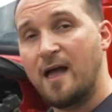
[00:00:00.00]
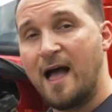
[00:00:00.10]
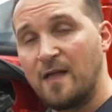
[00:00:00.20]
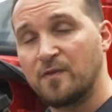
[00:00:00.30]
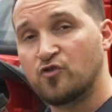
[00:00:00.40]

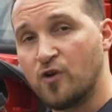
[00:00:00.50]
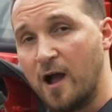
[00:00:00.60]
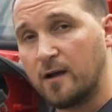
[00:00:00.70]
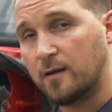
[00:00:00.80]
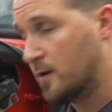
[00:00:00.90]
on the
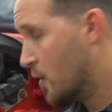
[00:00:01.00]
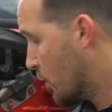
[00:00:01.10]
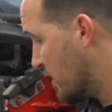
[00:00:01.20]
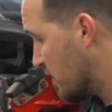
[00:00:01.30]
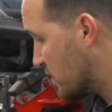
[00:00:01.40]
truck.
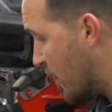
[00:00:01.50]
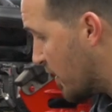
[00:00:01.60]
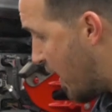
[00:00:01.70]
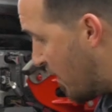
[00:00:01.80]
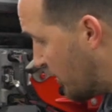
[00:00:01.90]
We're going to start
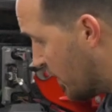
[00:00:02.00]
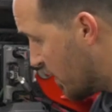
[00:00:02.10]
off